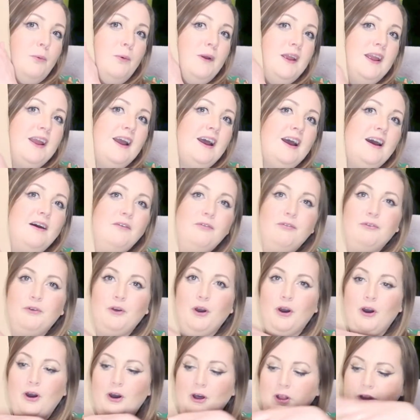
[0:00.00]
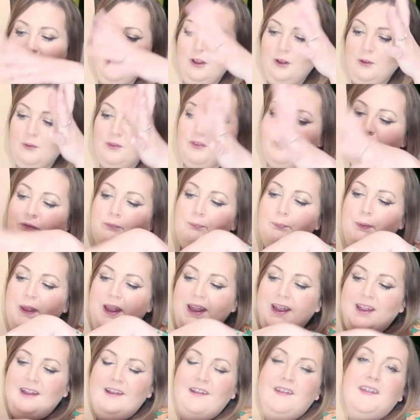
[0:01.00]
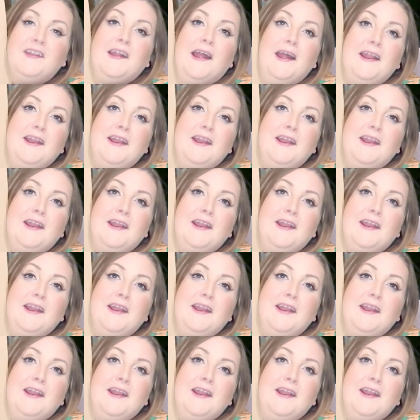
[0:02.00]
we have got lots of bits